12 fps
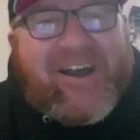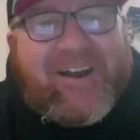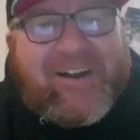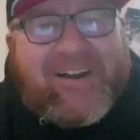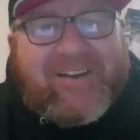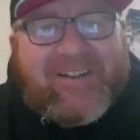
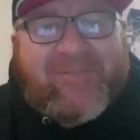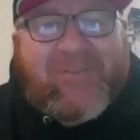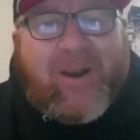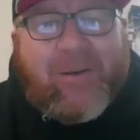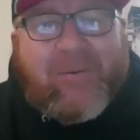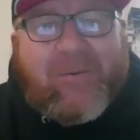uh,
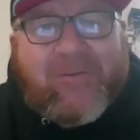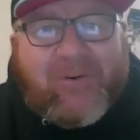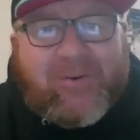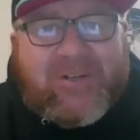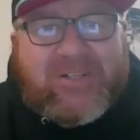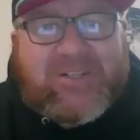environment
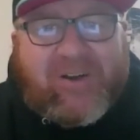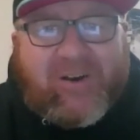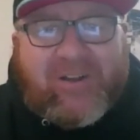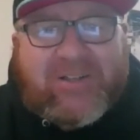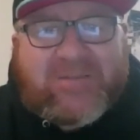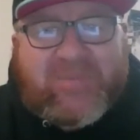for Christian
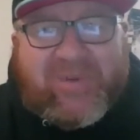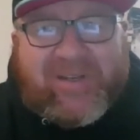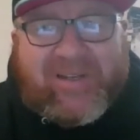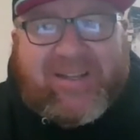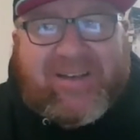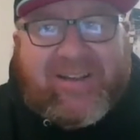artists,
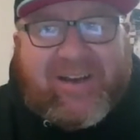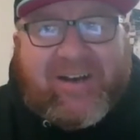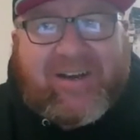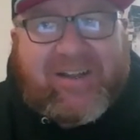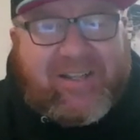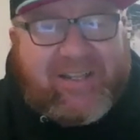but
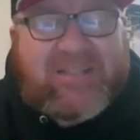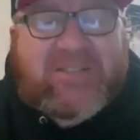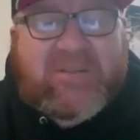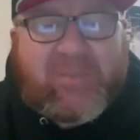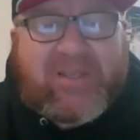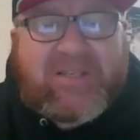uh, it
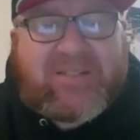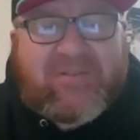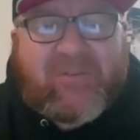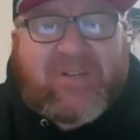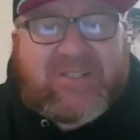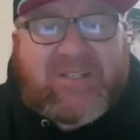is a place to
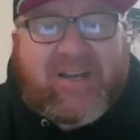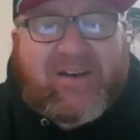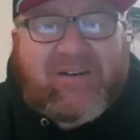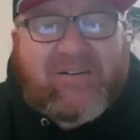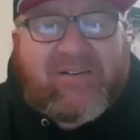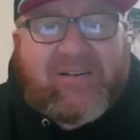freestyle.